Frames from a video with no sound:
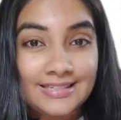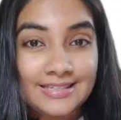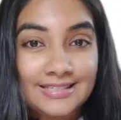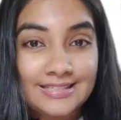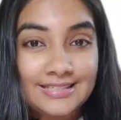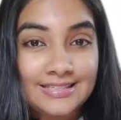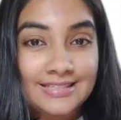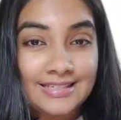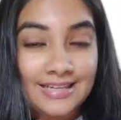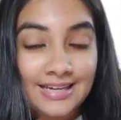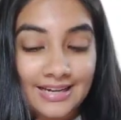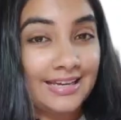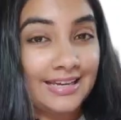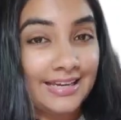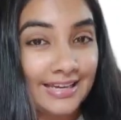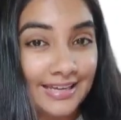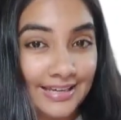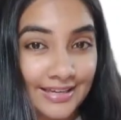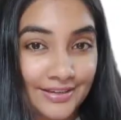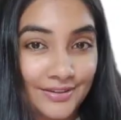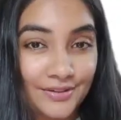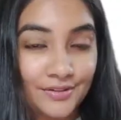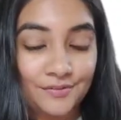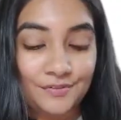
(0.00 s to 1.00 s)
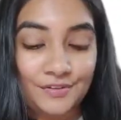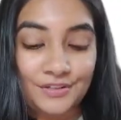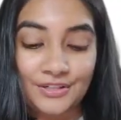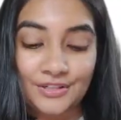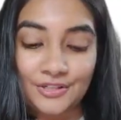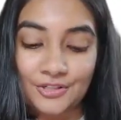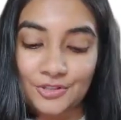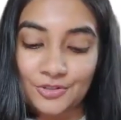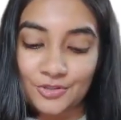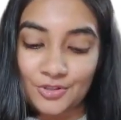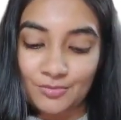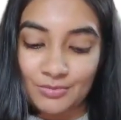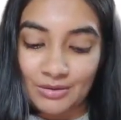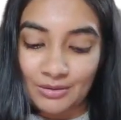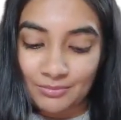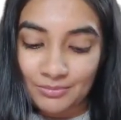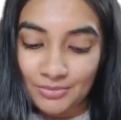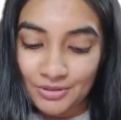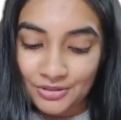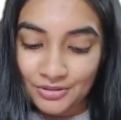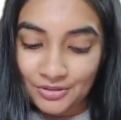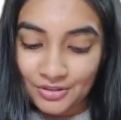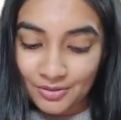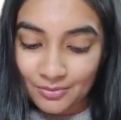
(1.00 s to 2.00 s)
list. Here we need to
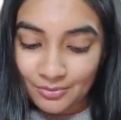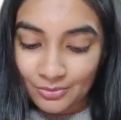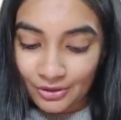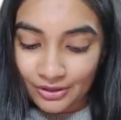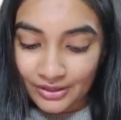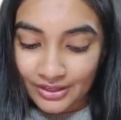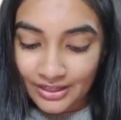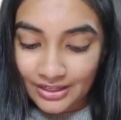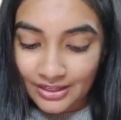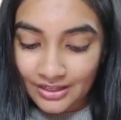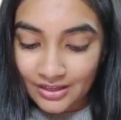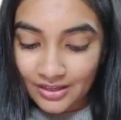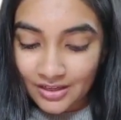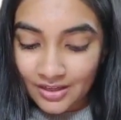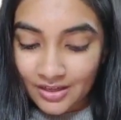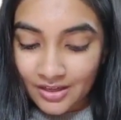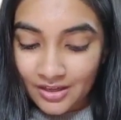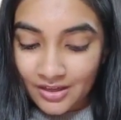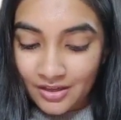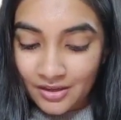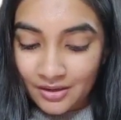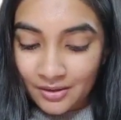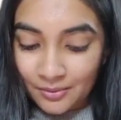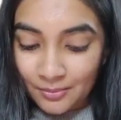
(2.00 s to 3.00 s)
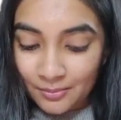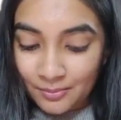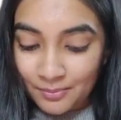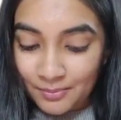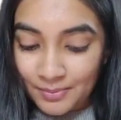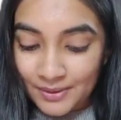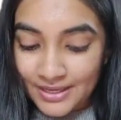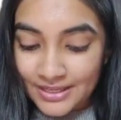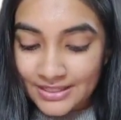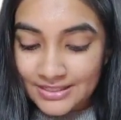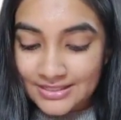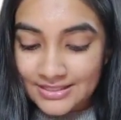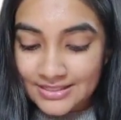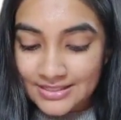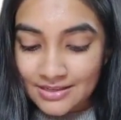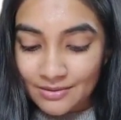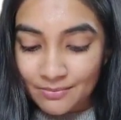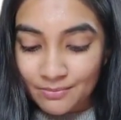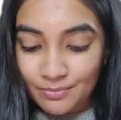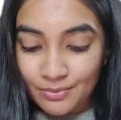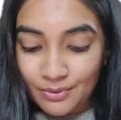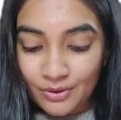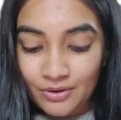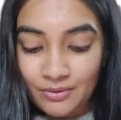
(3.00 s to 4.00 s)
remember the mnemonic big
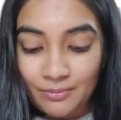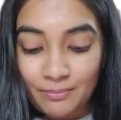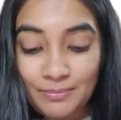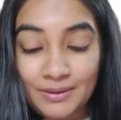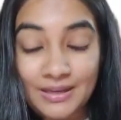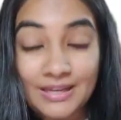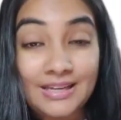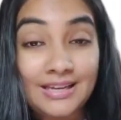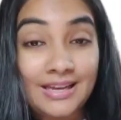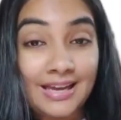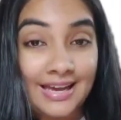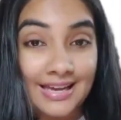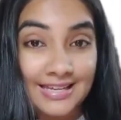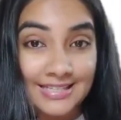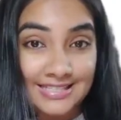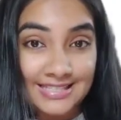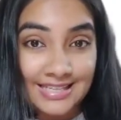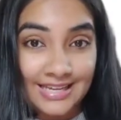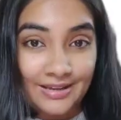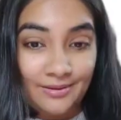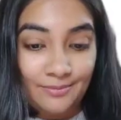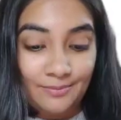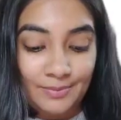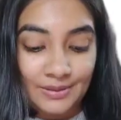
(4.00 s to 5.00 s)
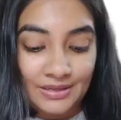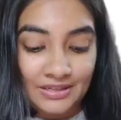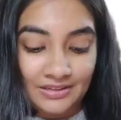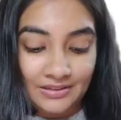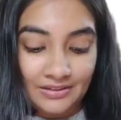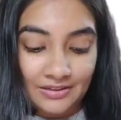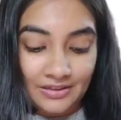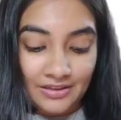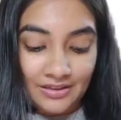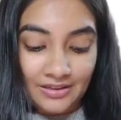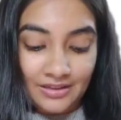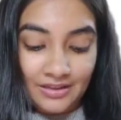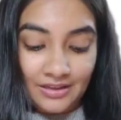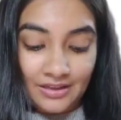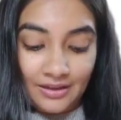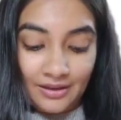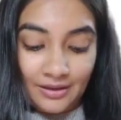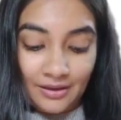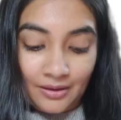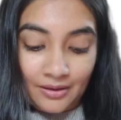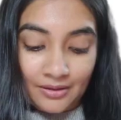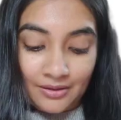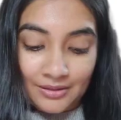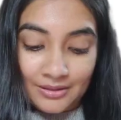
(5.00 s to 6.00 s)
SIP or big SIP.
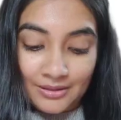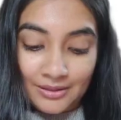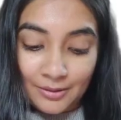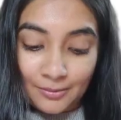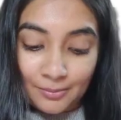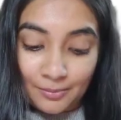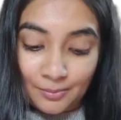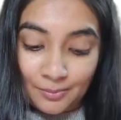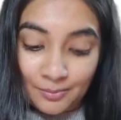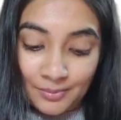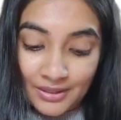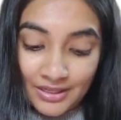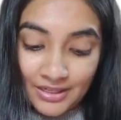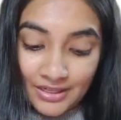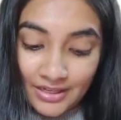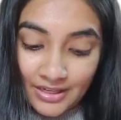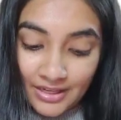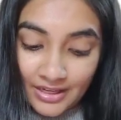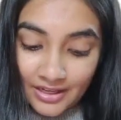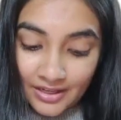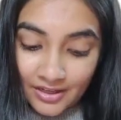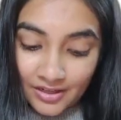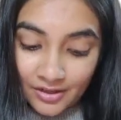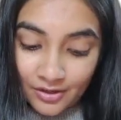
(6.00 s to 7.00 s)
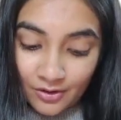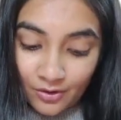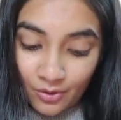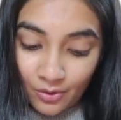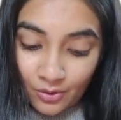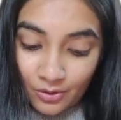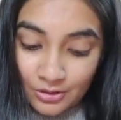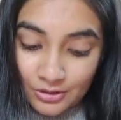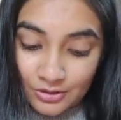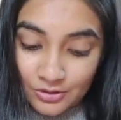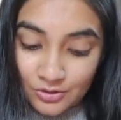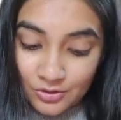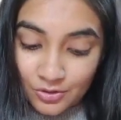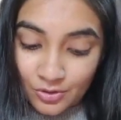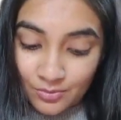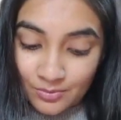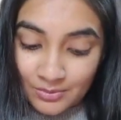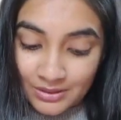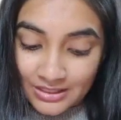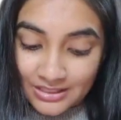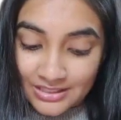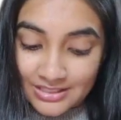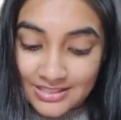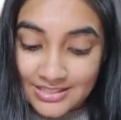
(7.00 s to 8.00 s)
The big here also
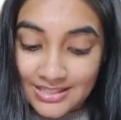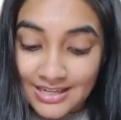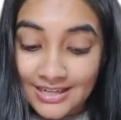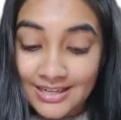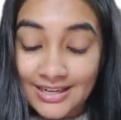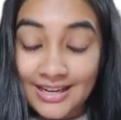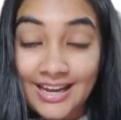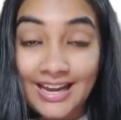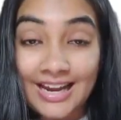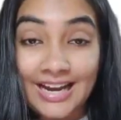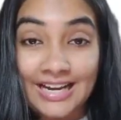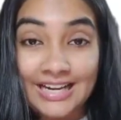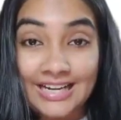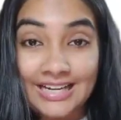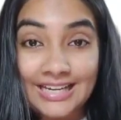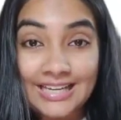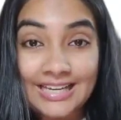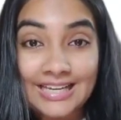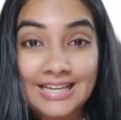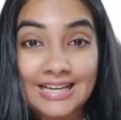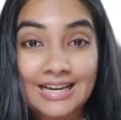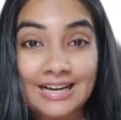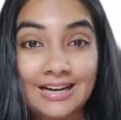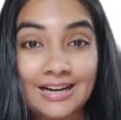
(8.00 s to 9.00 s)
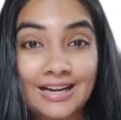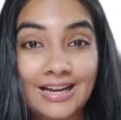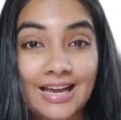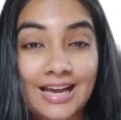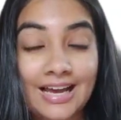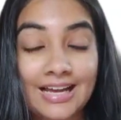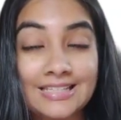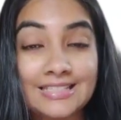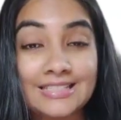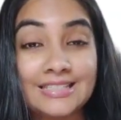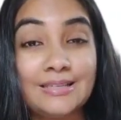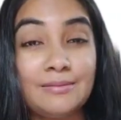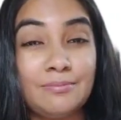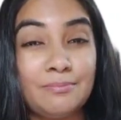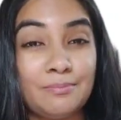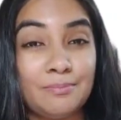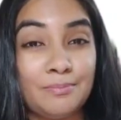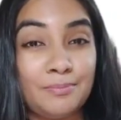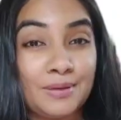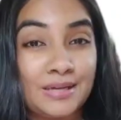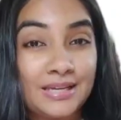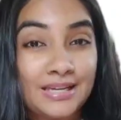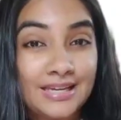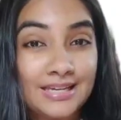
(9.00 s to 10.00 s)
means that ND yag has the
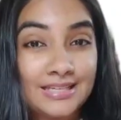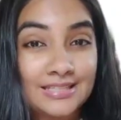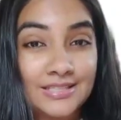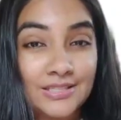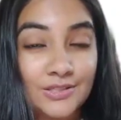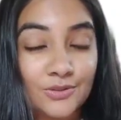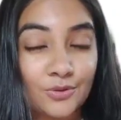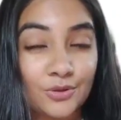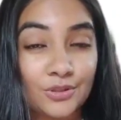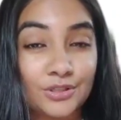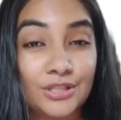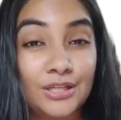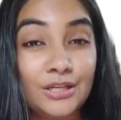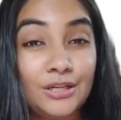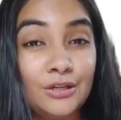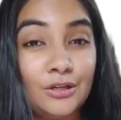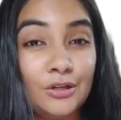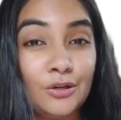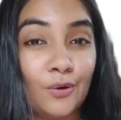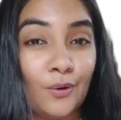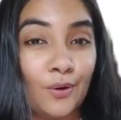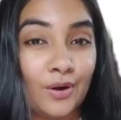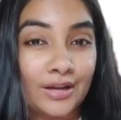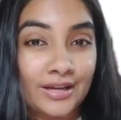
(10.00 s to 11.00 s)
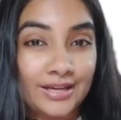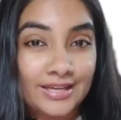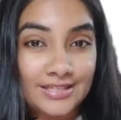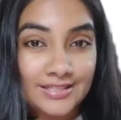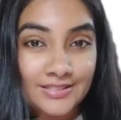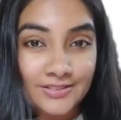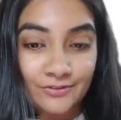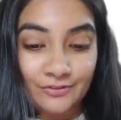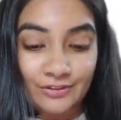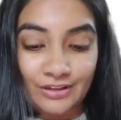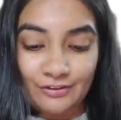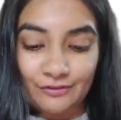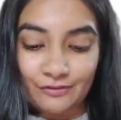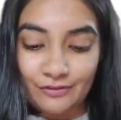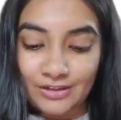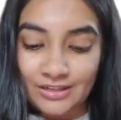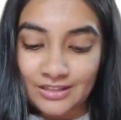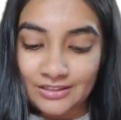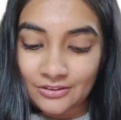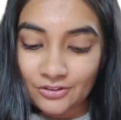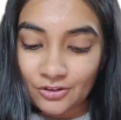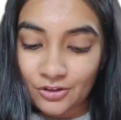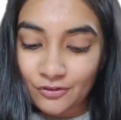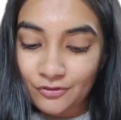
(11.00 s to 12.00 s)
biggest or the longest
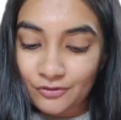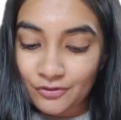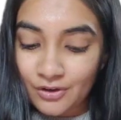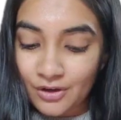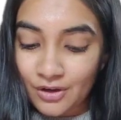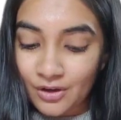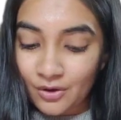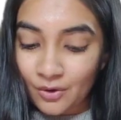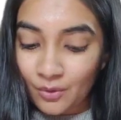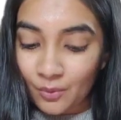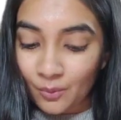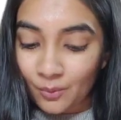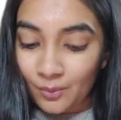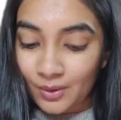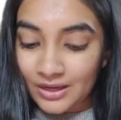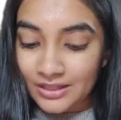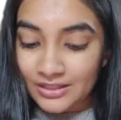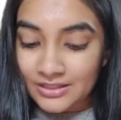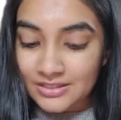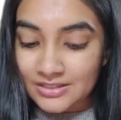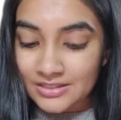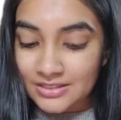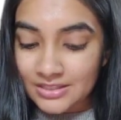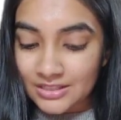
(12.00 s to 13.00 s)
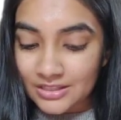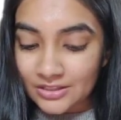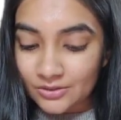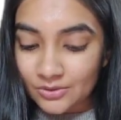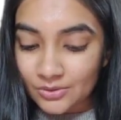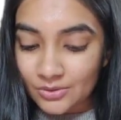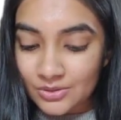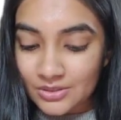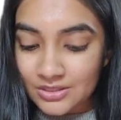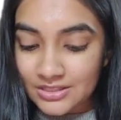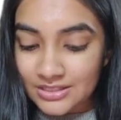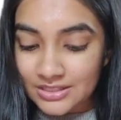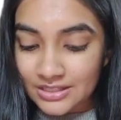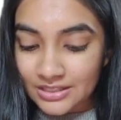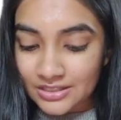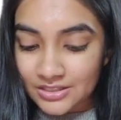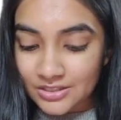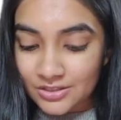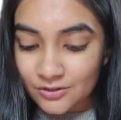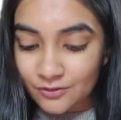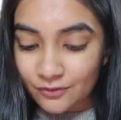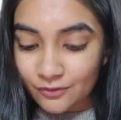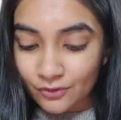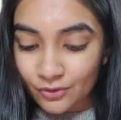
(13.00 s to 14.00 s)
wavelength of
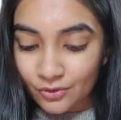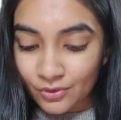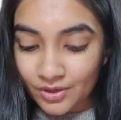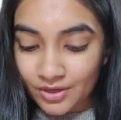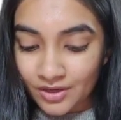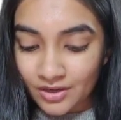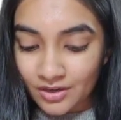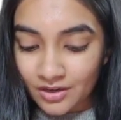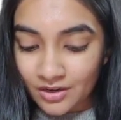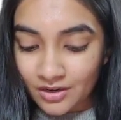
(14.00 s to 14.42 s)
1064